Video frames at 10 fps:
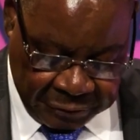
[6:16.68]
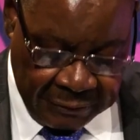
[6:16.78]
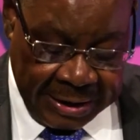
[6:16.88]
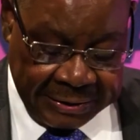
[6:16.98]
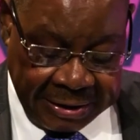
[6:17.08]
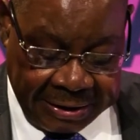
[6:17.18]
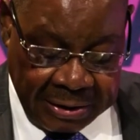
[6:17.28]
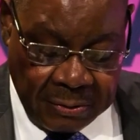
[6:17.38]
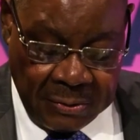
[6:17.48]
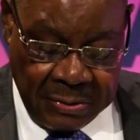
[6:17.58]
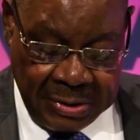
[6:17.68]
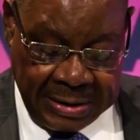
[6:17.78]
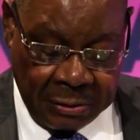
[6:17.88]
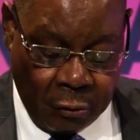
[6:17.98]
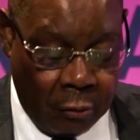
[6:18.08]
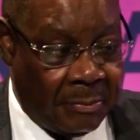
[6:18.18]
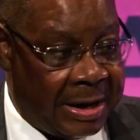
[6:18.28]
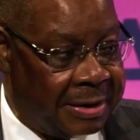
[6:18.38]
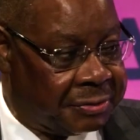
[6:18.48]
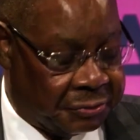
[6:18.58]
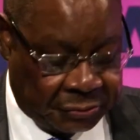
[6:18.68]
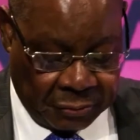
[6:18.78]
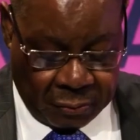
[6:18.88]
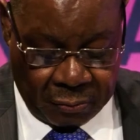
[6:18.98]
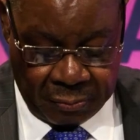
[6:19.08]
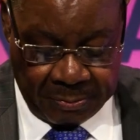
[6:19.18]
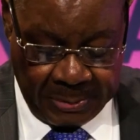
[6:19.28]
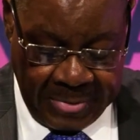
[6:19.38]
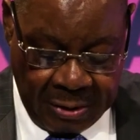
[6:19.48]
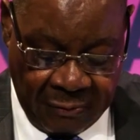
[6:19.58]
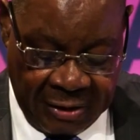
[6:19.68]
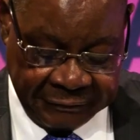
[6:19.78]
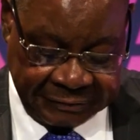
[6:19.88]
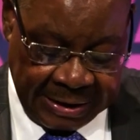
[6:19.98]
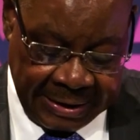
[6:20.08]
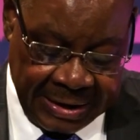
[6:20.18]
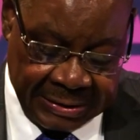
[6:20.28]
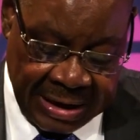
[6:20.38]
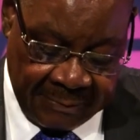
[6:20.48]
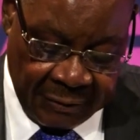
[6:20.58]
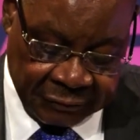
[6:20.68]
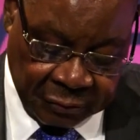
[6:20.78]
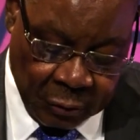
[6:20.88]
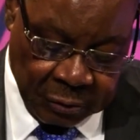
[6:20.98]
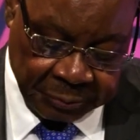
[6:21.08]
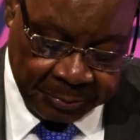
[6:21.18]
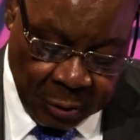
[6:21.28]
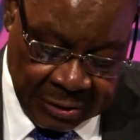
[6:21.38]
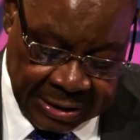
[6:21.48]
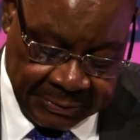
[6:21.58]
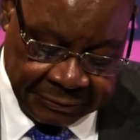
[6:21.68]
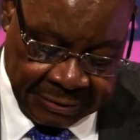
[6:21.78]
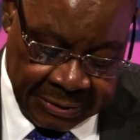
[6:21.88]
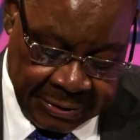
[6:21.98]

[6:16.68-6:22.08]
so that the girl can go back to school. We have started a number of school programs